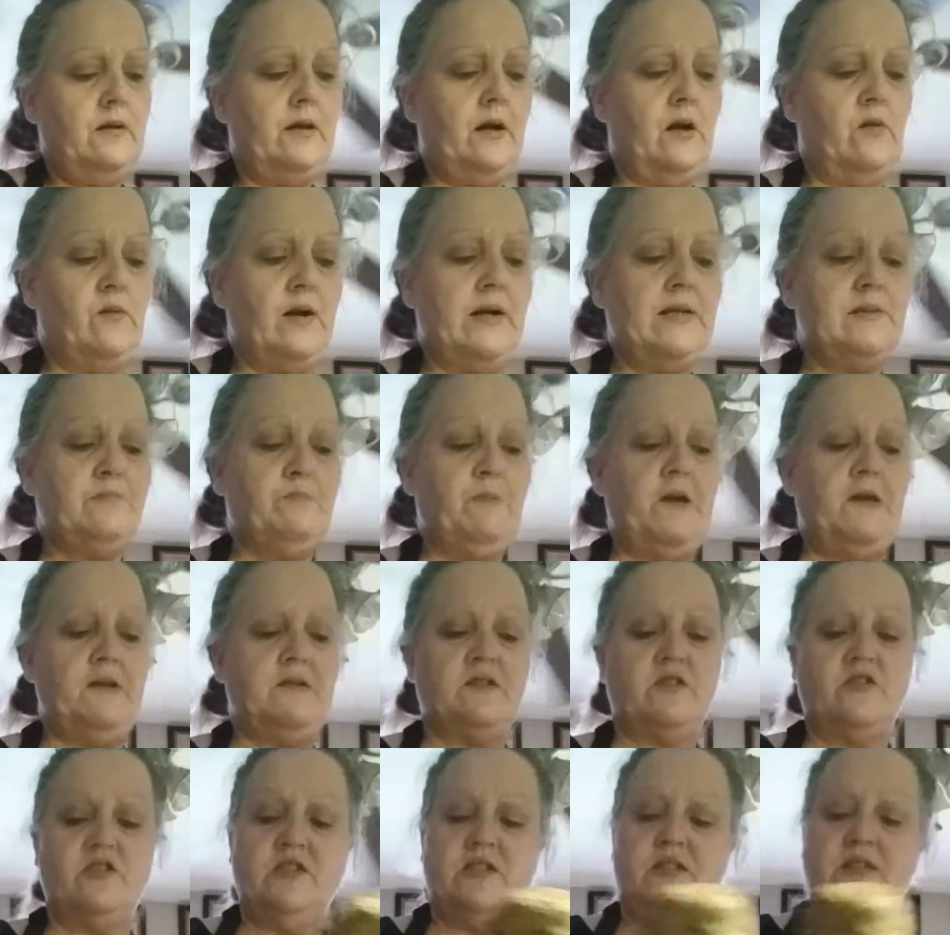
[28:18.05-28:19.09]
A recipe
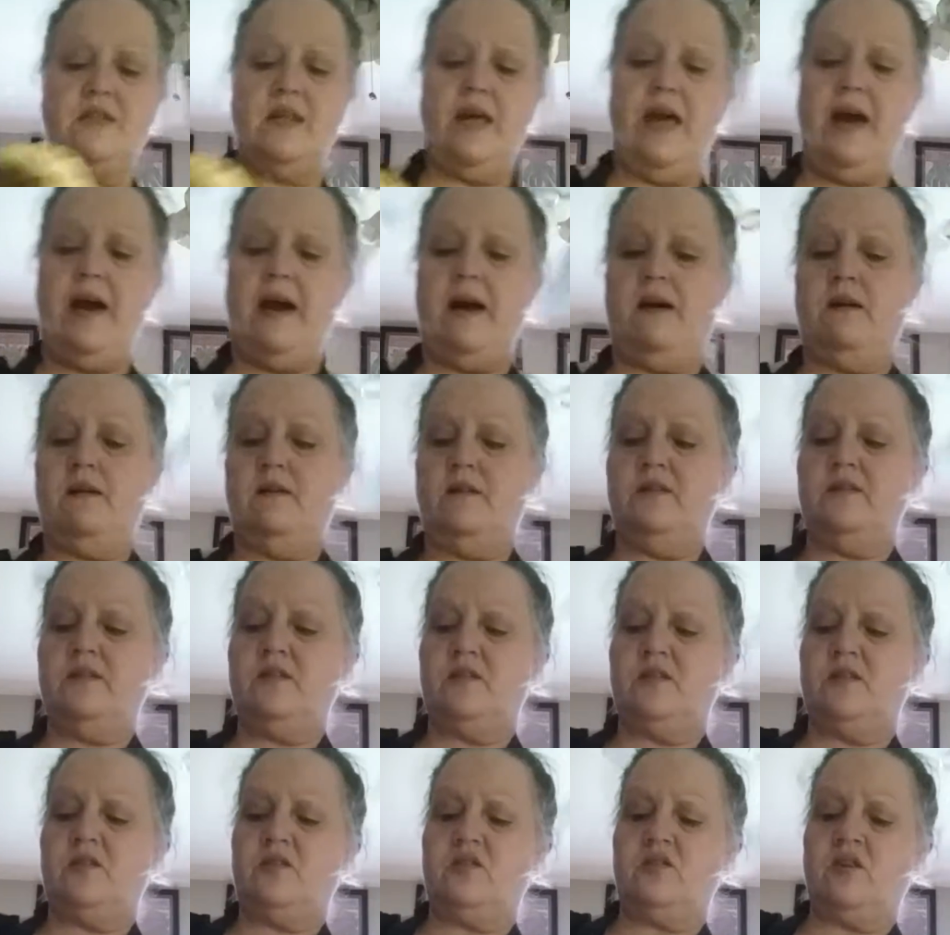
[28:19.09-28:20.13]
is just that. It's
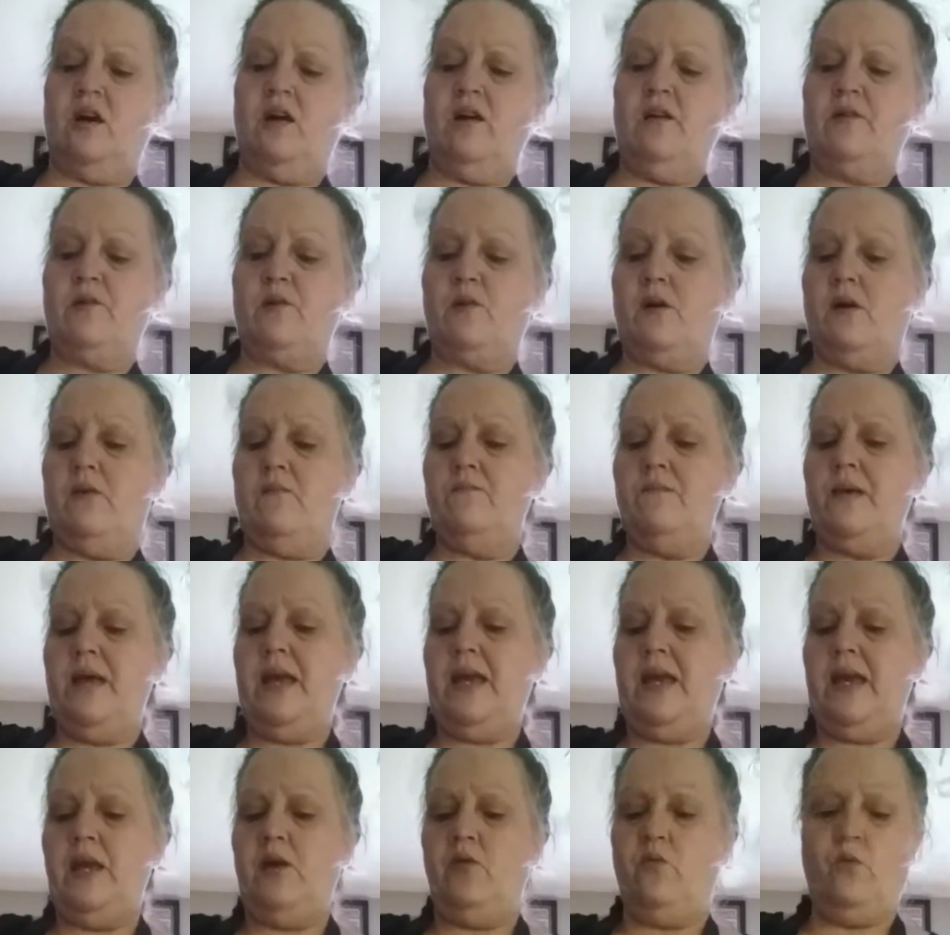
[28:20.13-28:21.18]
the starter of
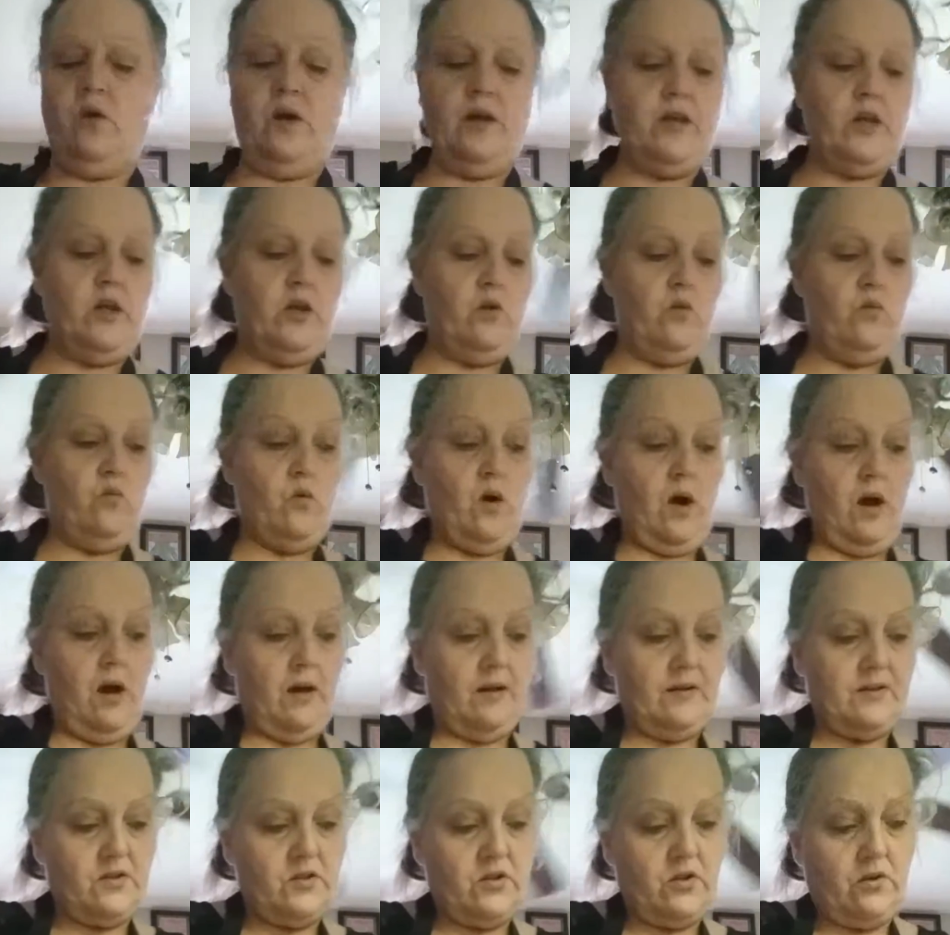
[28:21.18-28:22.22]
making what you
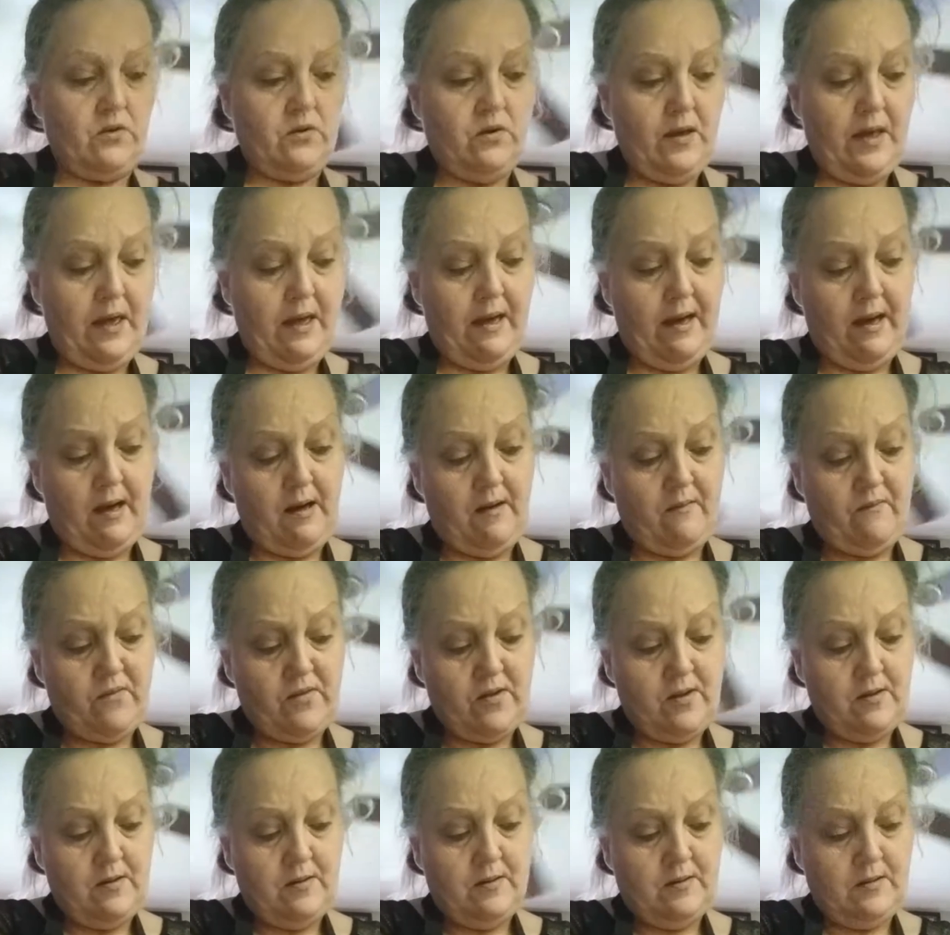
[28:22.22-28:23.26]
want to have.
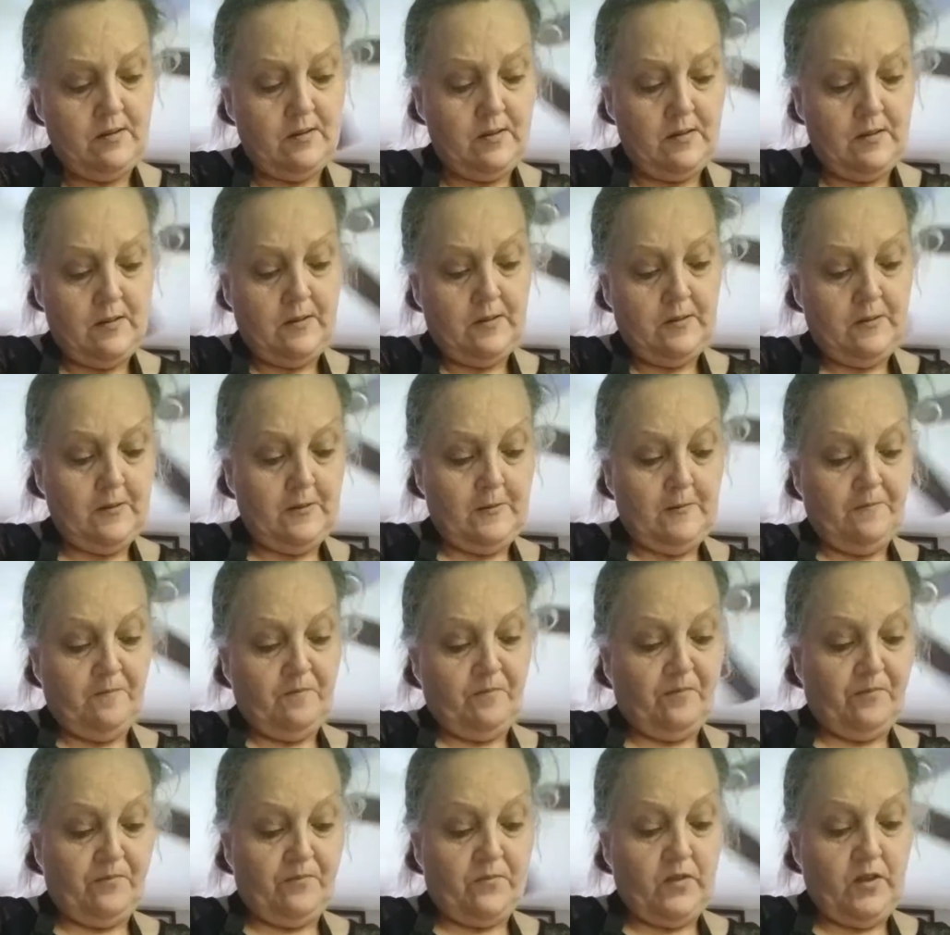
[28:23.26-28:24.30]

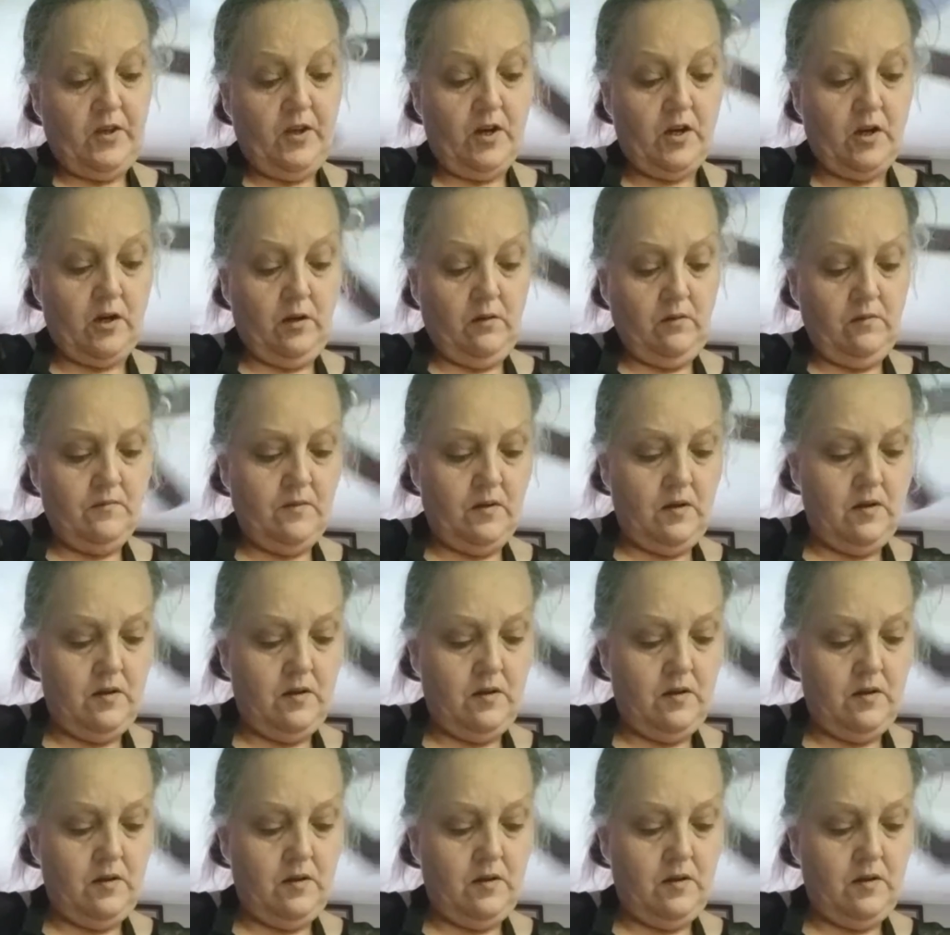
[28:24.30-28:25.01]
You know.